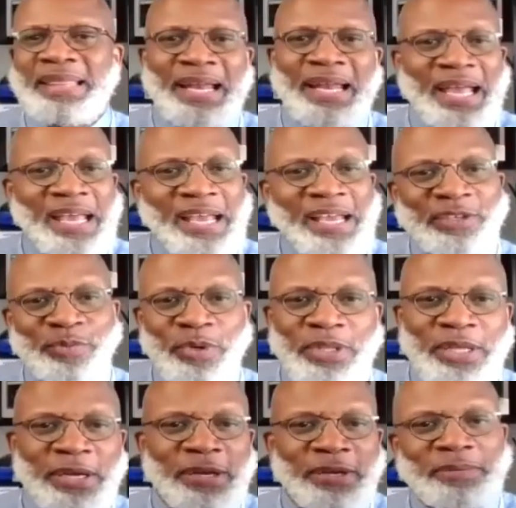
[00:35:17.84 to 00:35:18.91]
at that age
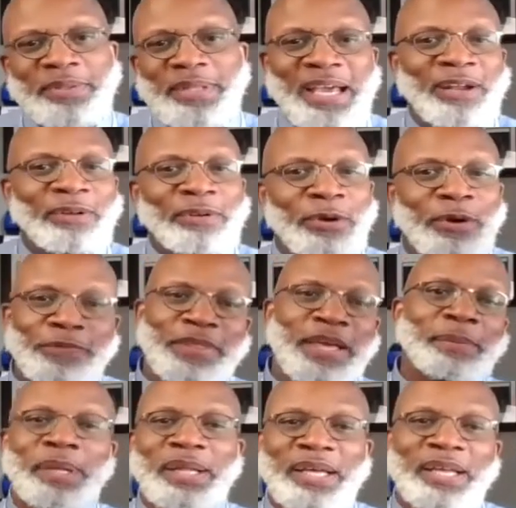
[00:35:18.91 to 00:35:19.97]
where they're they don't know if
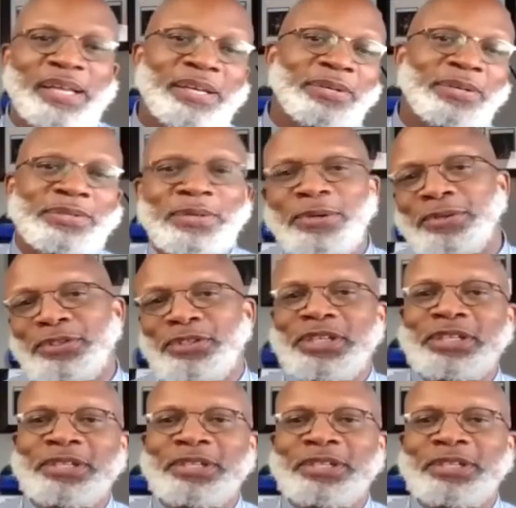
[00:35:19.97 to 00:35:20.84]
they millennials or